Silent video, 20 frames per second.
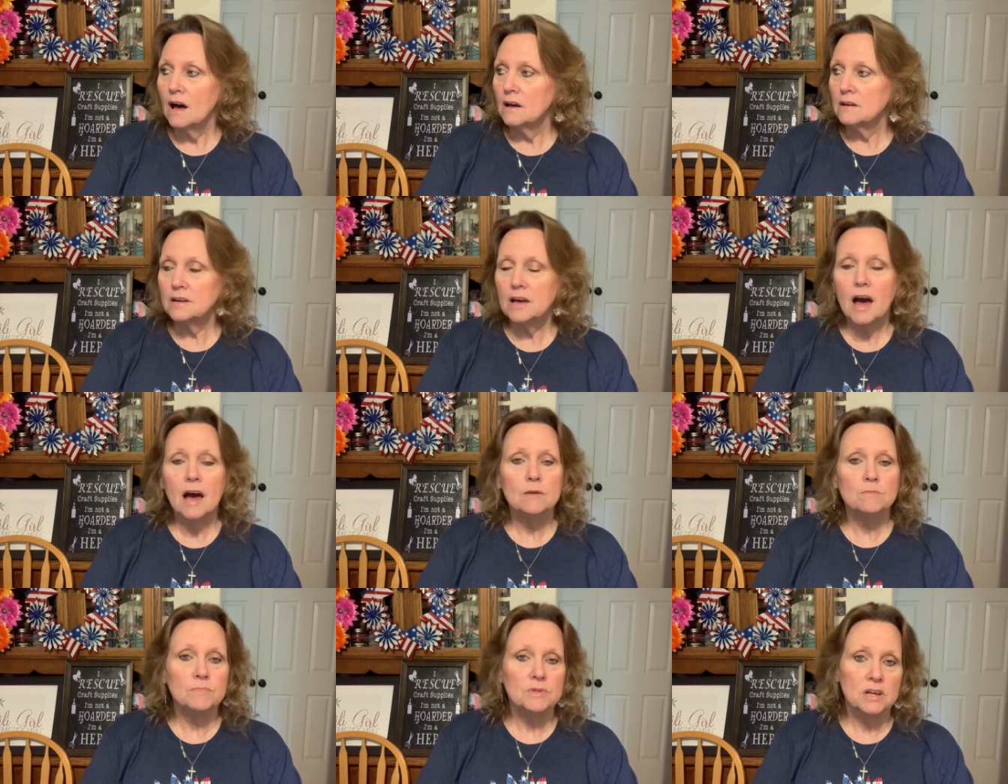
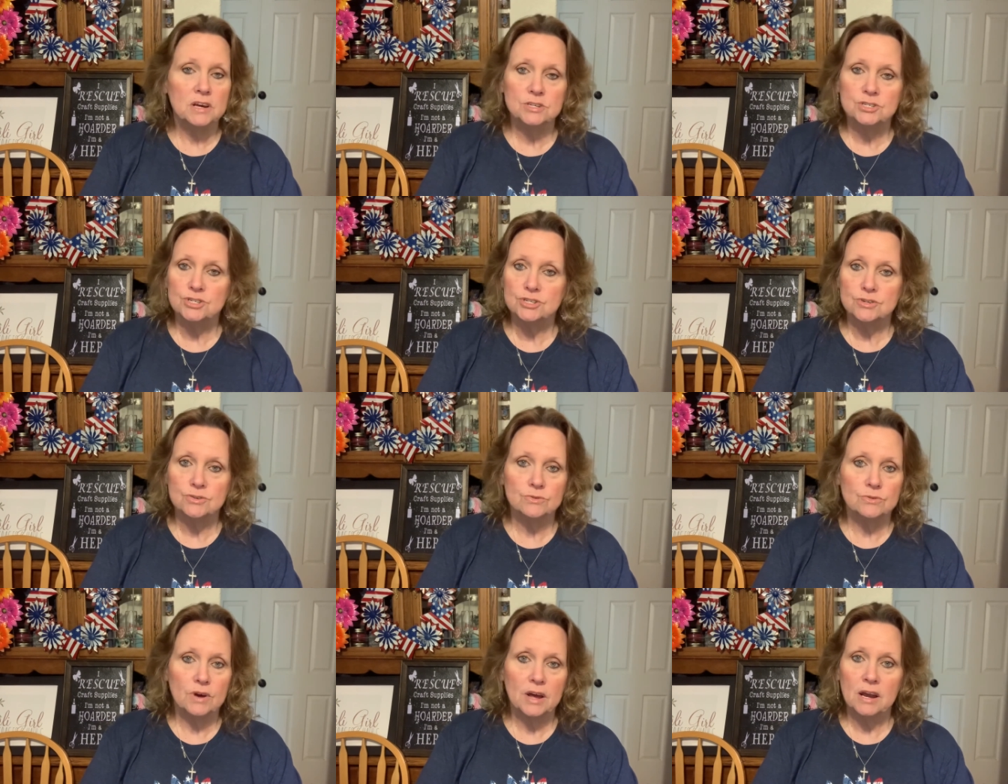God bless
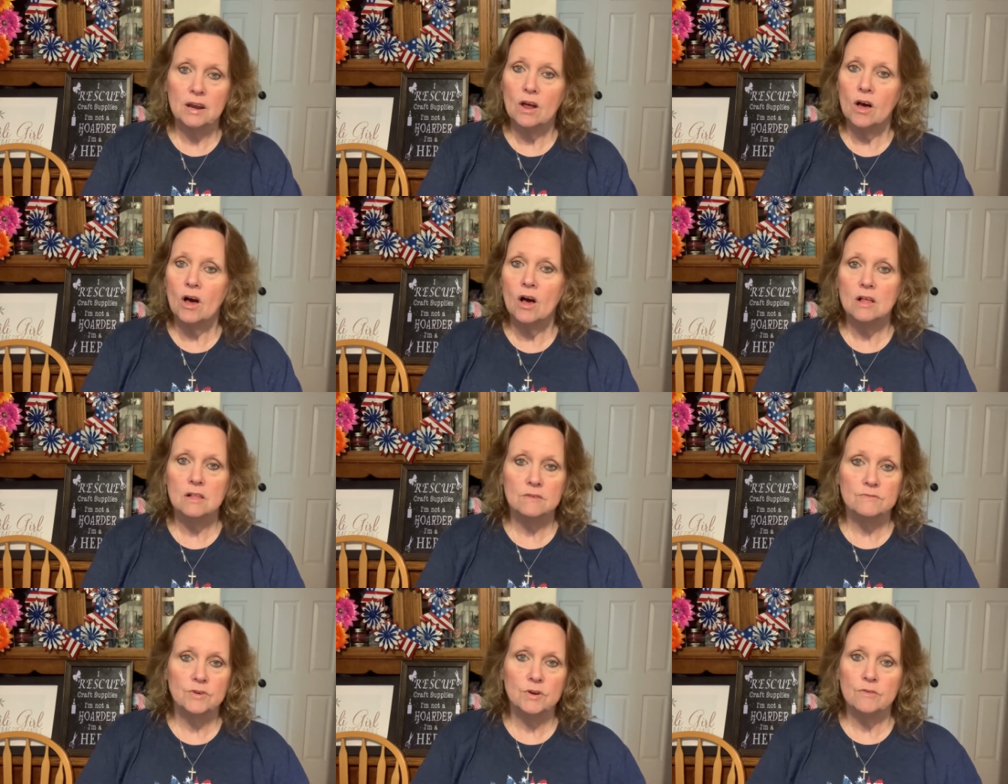you and
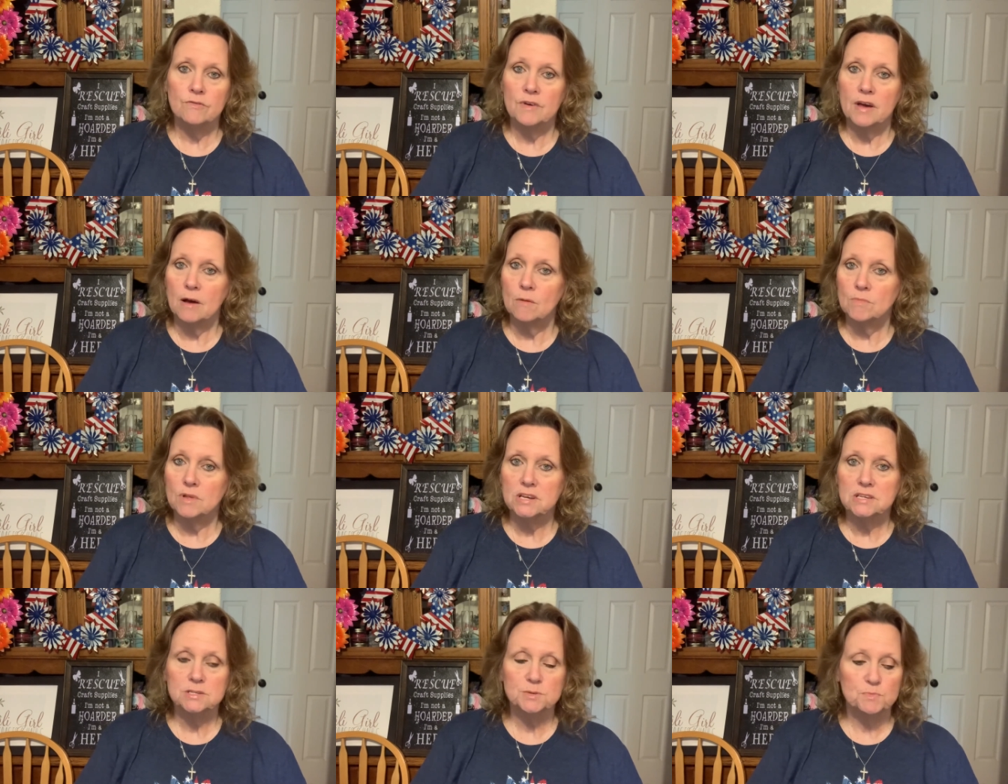all of your
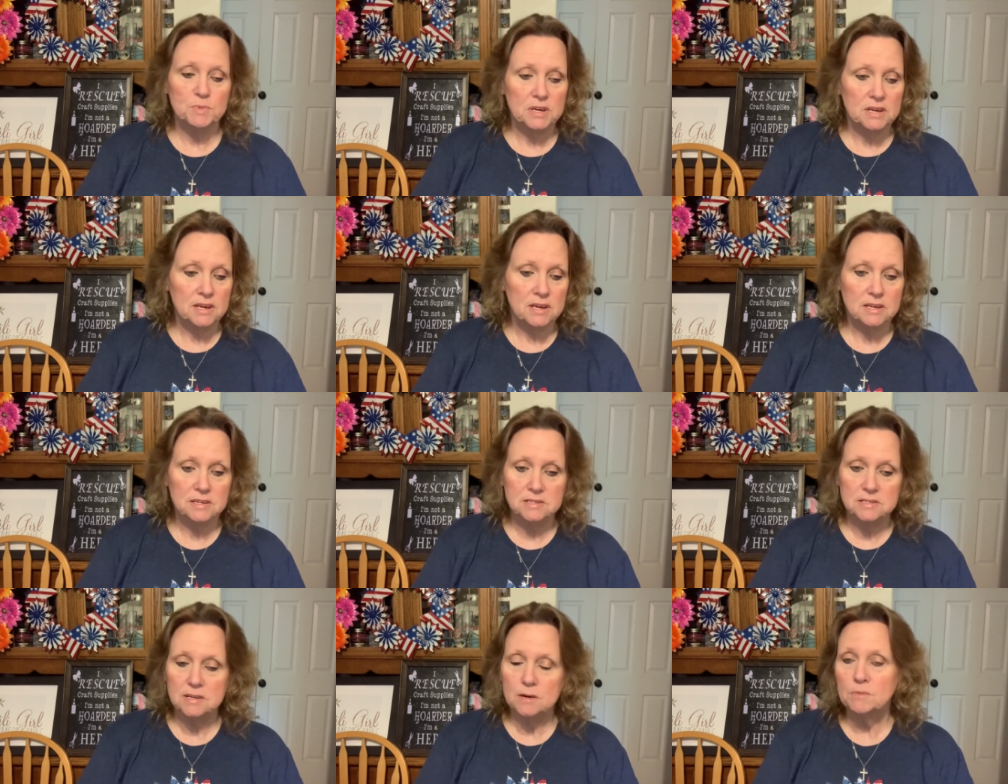families,
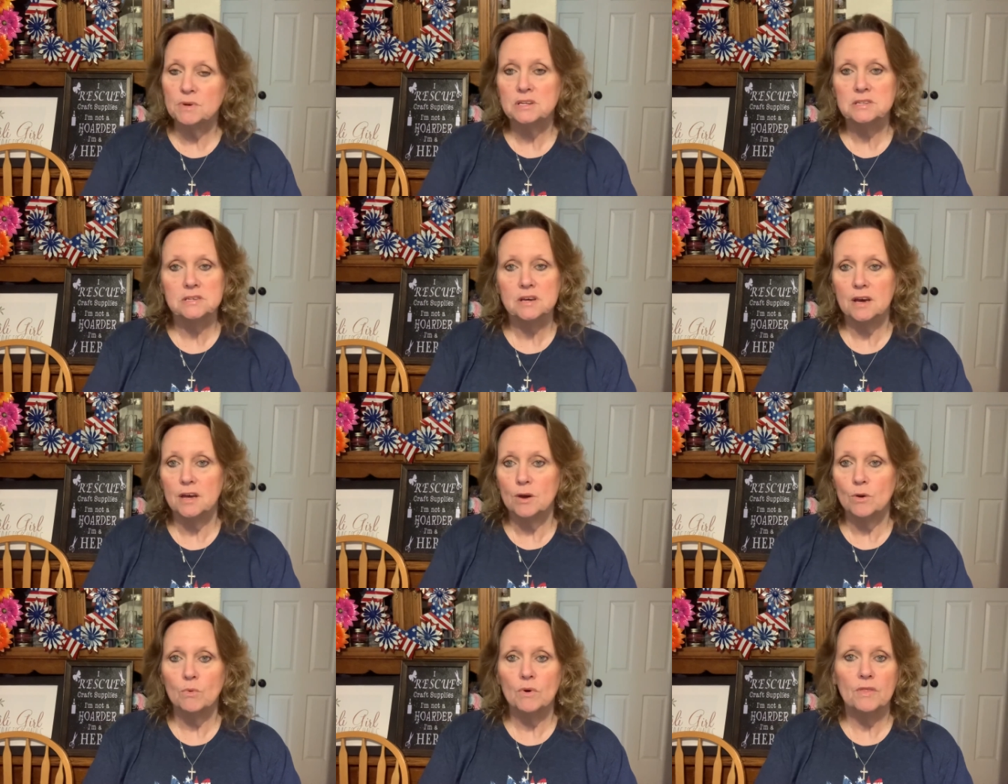because let me tell
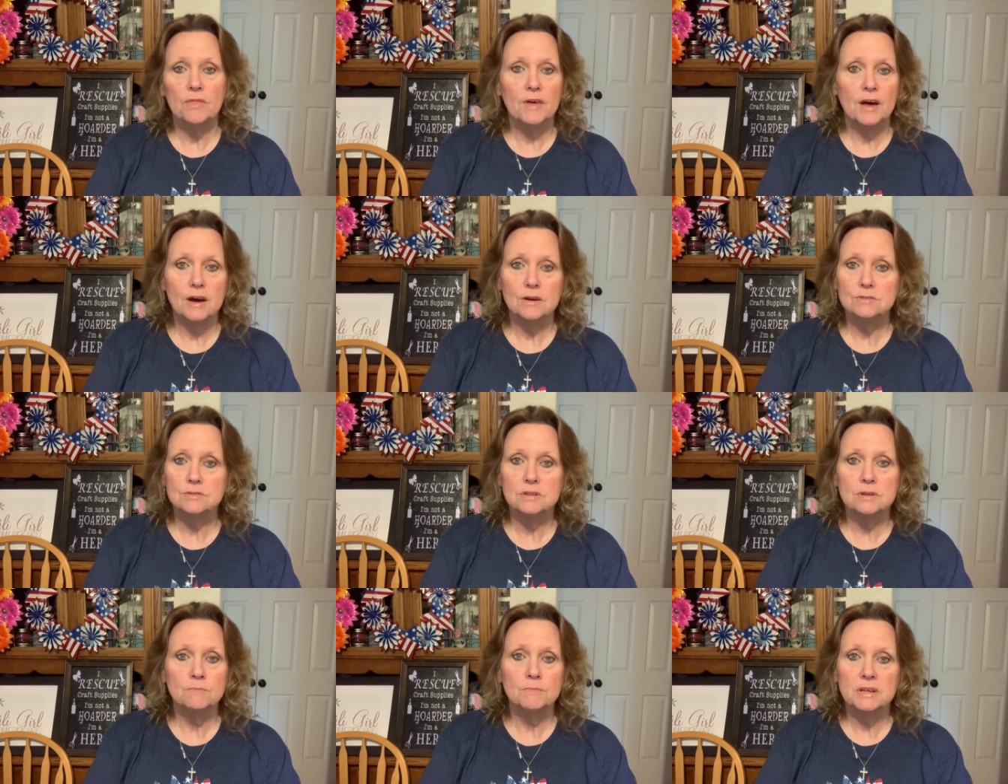you,
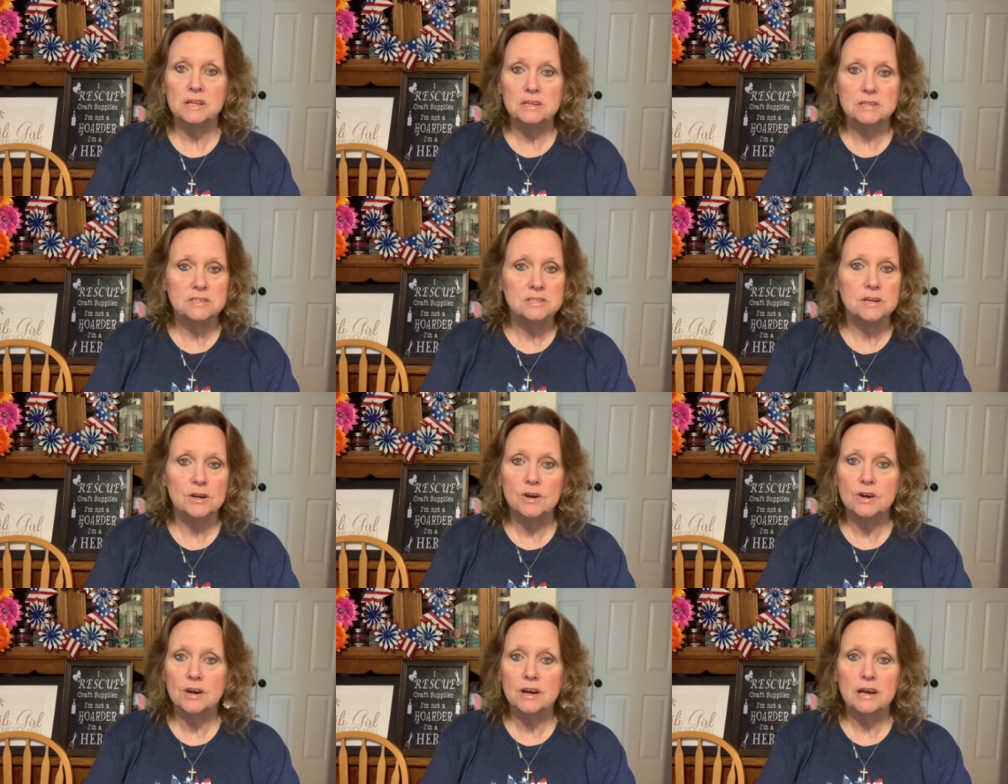without the
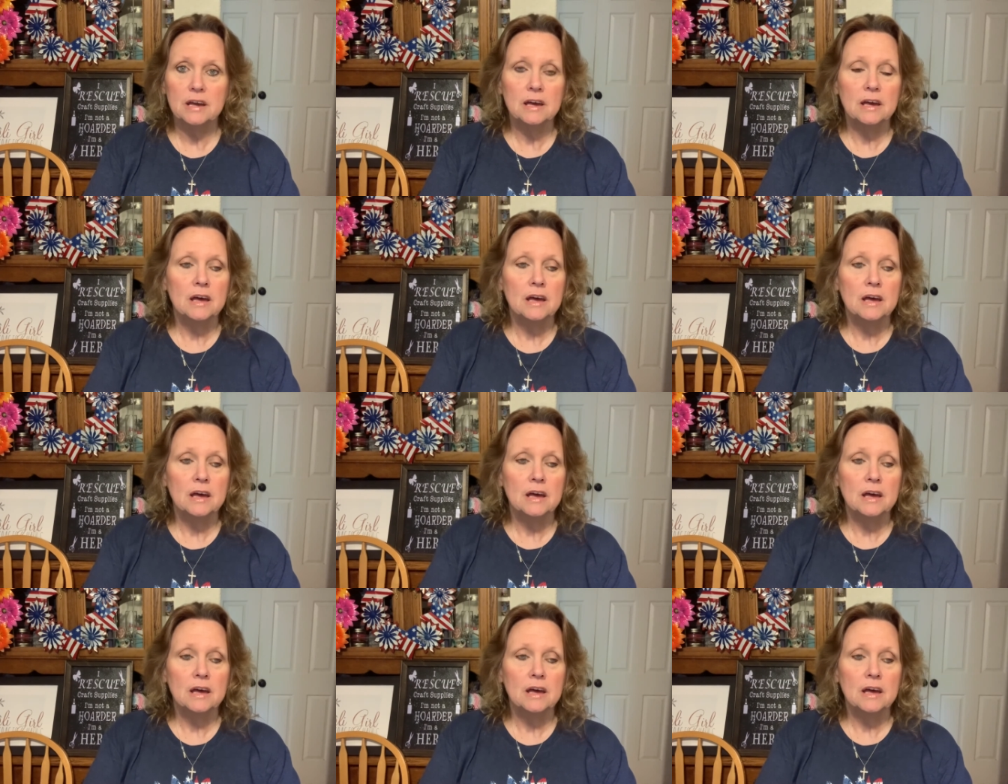military,